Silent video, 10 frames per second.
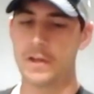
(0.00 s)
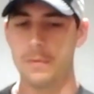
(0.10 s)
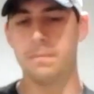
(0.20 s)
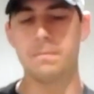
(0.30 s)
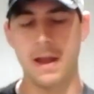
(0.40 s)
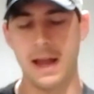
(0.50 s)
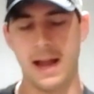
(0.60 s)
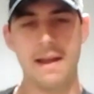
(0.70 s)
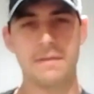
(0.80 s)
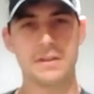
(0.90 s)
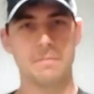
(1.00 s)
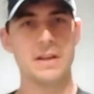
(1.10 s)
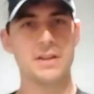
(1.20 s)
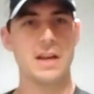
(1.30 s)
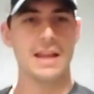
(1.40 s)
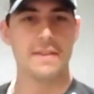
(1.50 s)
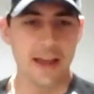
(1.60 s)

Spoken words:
you have your submission in,